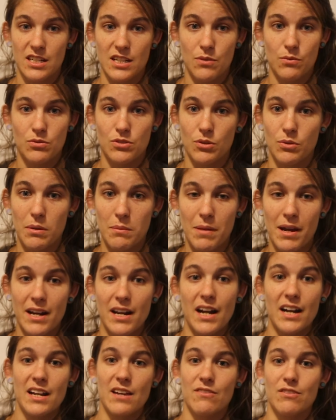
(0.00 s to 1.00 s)
it. So we may
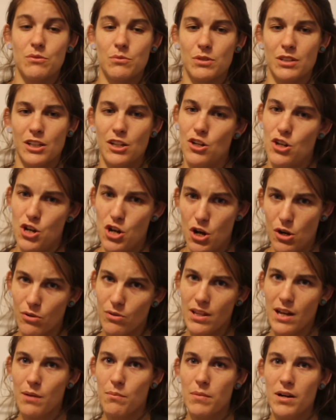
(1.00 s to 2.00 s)
not even really know
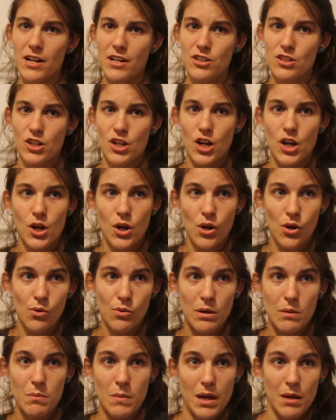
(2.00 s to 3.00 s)
that much.
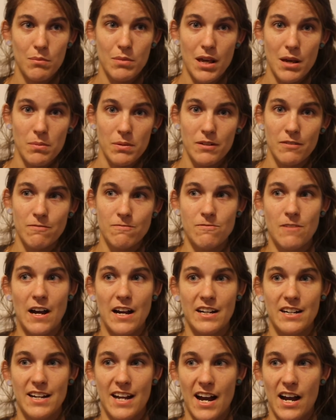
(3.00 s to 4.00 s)
We may be able to
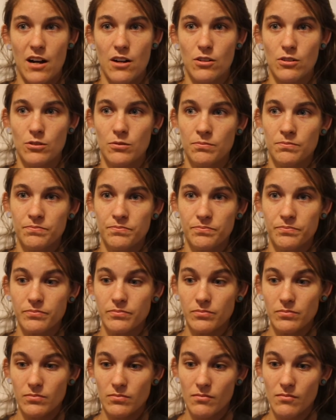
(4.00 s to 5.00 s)
find out
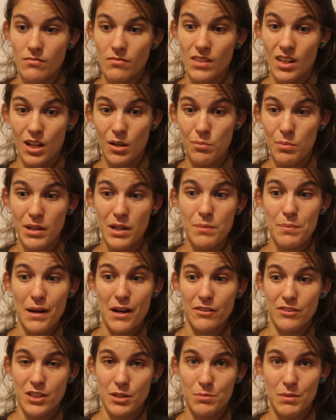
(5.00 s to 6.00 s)
a bit
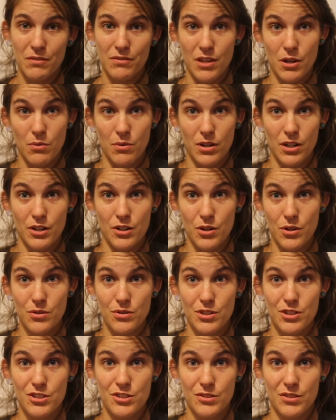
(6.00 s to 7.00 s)
about them if they were an
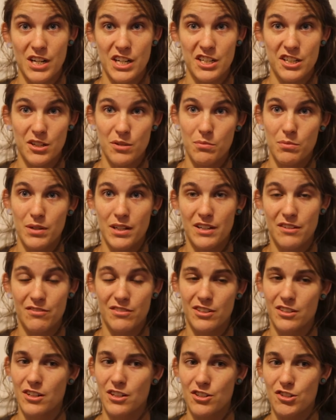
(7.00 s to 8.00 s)
owner surrender, but if
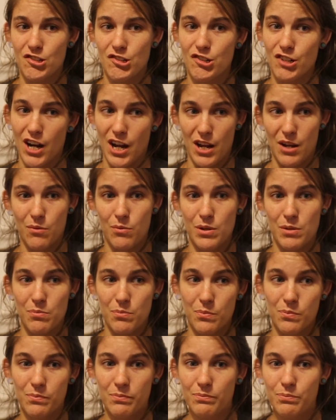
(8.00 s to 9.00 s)
they're a stray, we
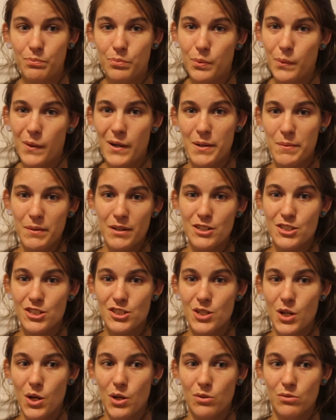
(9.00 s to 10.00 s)
pretty much
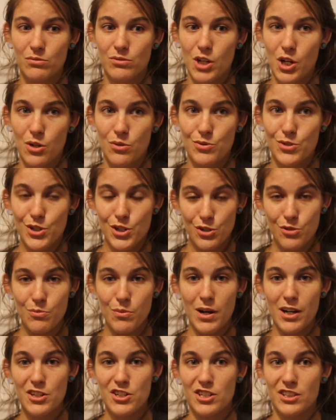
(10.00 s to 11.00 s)
don't know too
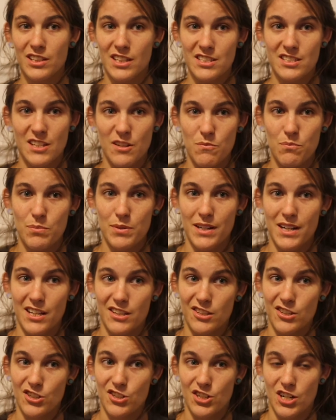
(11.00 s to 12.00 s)
much unless they've been
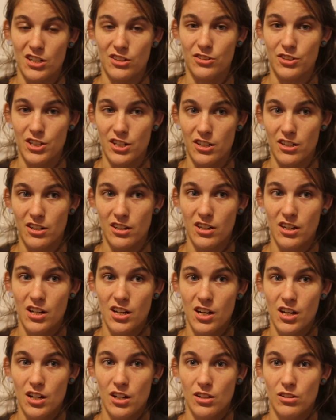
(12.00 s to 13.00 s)
at the shelter
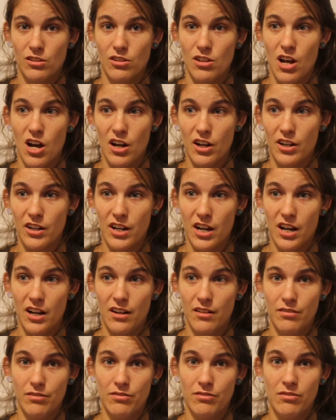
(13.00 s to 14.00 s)
long
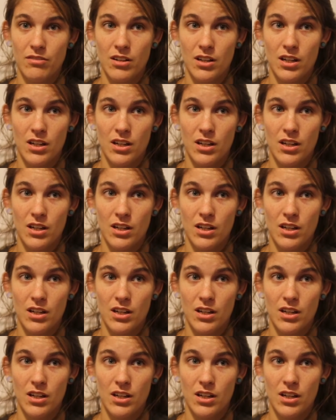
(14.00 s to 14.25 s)
enough